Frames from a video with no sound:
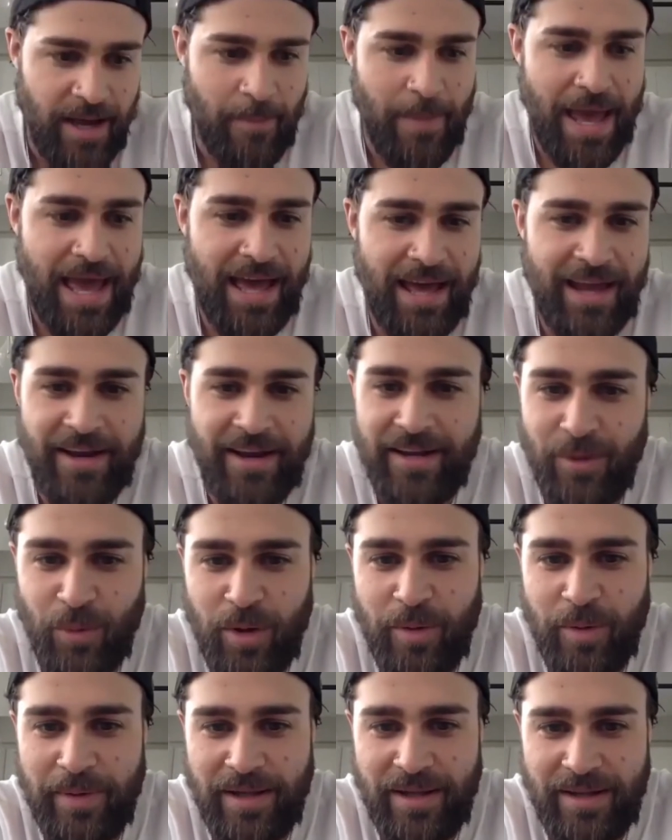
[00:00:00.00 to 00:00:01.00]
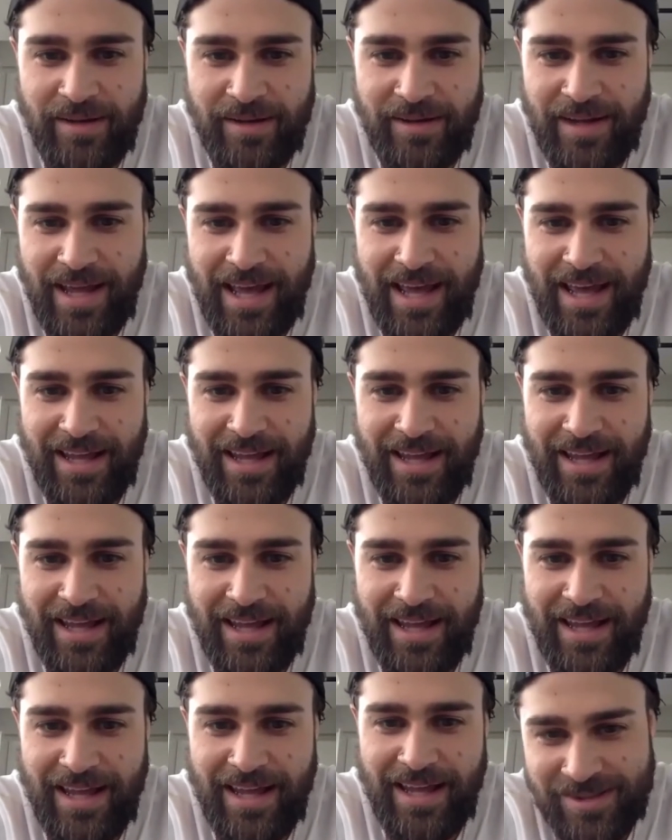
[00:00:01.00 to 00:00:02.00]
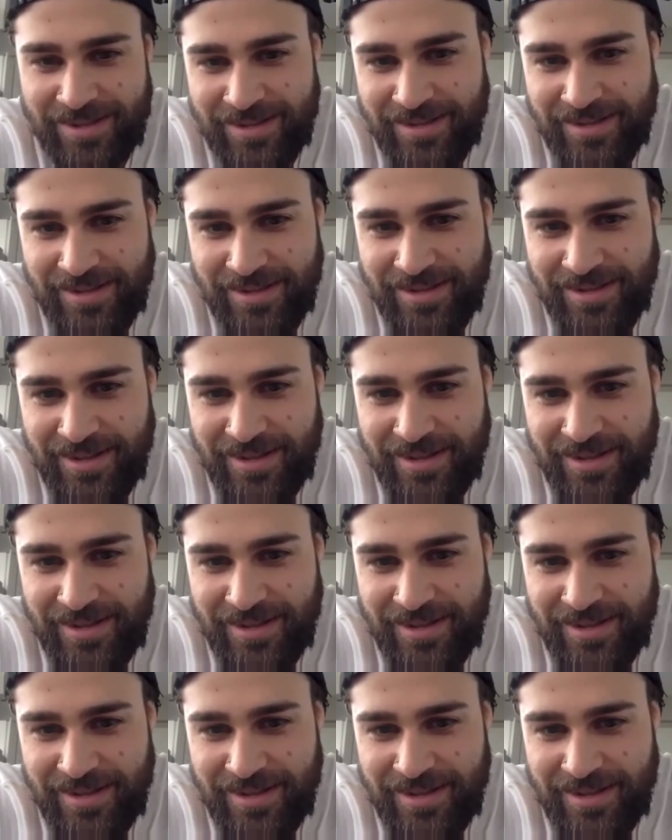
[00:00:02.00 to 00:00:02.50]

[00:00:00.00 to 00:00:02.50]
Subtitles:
a man, a woman, and drugs,